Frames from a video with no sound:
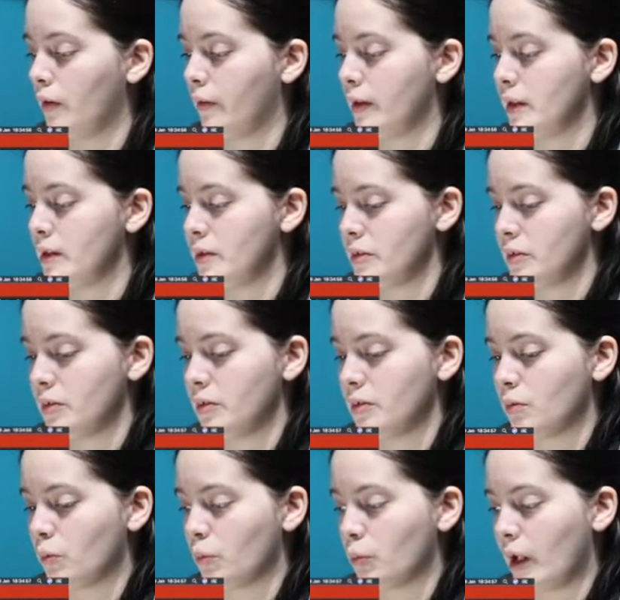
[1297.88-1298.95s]
The
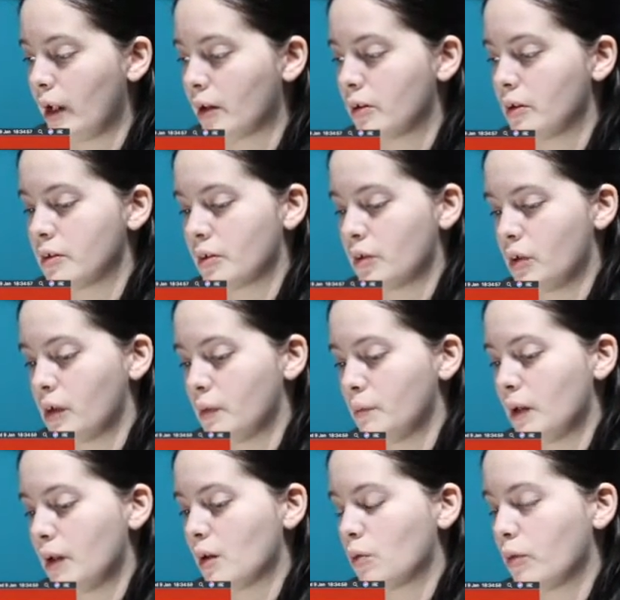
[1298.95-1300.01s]
student records going
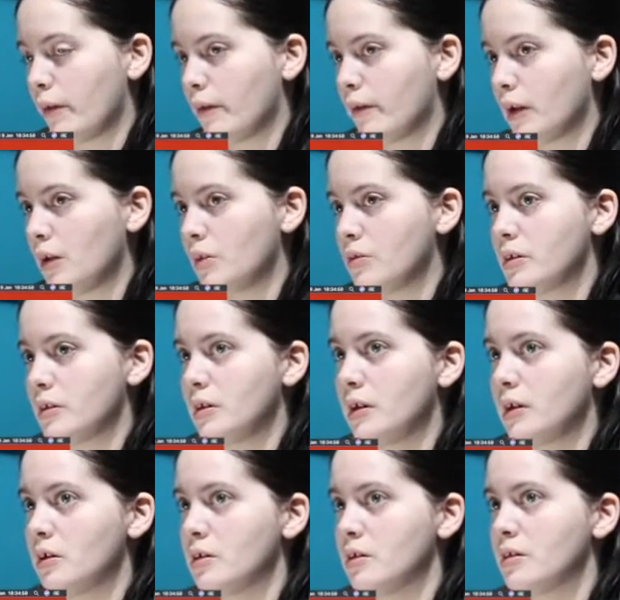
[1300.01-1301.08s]
back 1,000
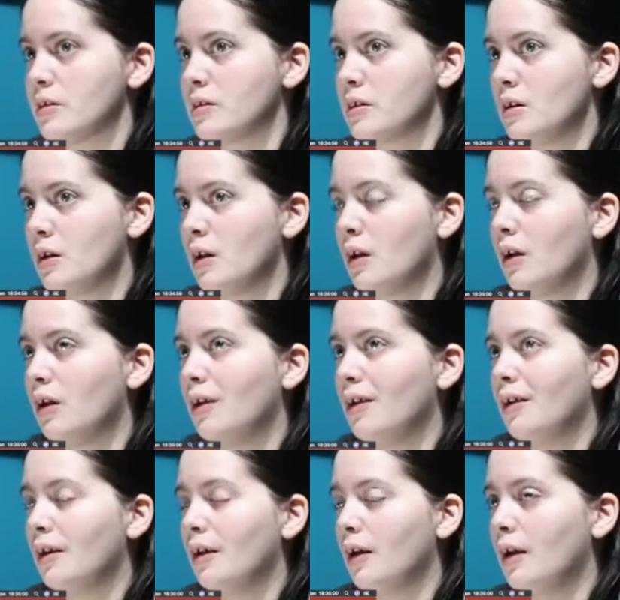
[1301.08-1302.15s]
years.
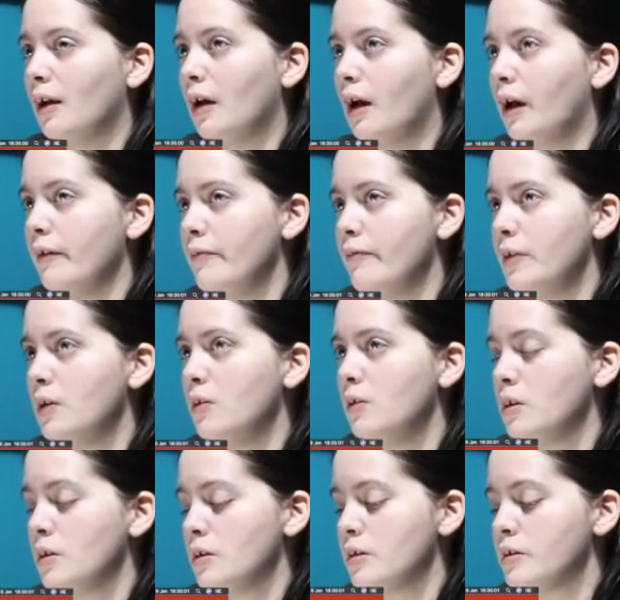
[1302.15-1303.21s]
I
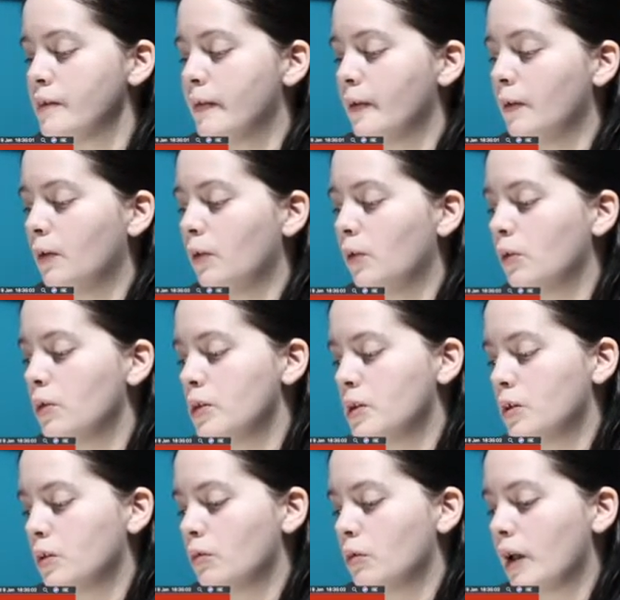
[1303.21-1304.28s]
feel as though
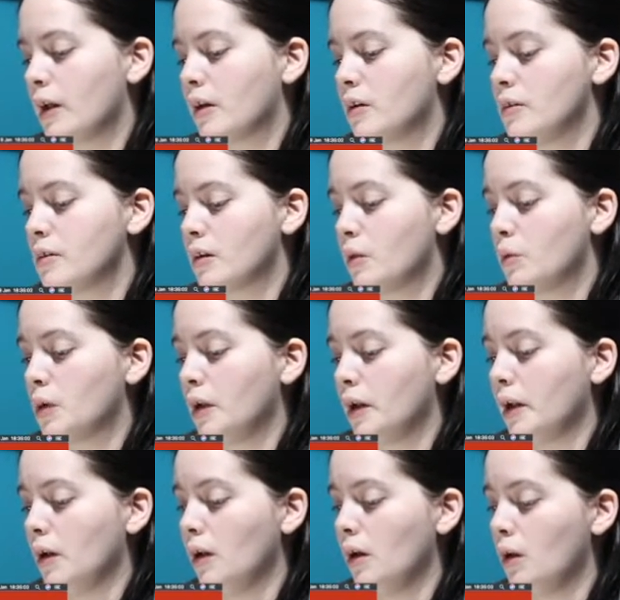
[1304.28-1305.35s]
student records are
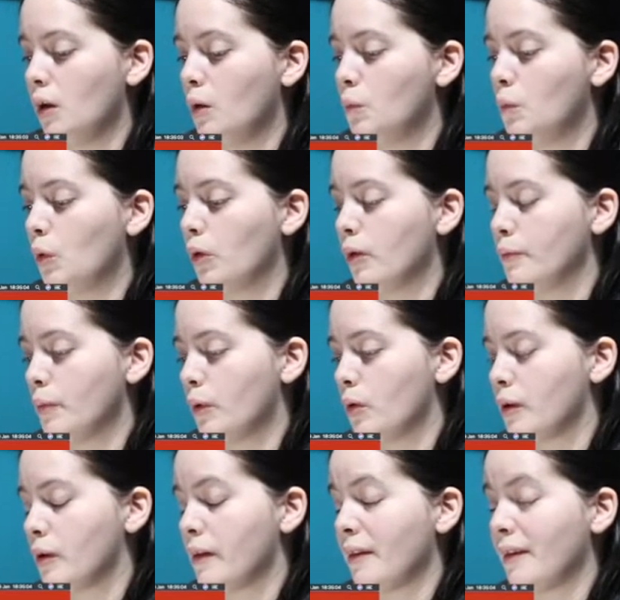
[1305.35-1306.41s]
probably a lot more
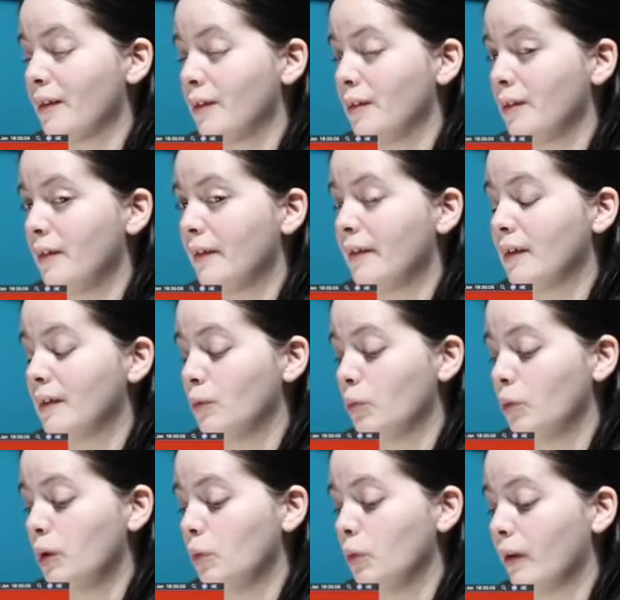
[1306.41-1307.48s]
important than
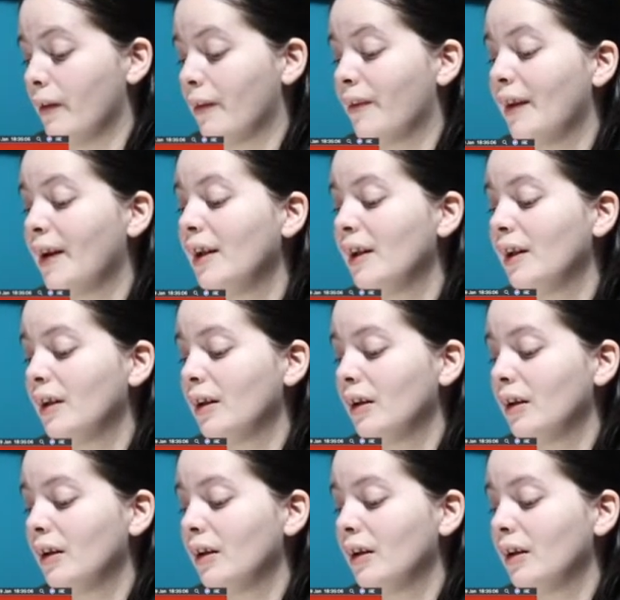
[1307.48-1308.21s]
we would think.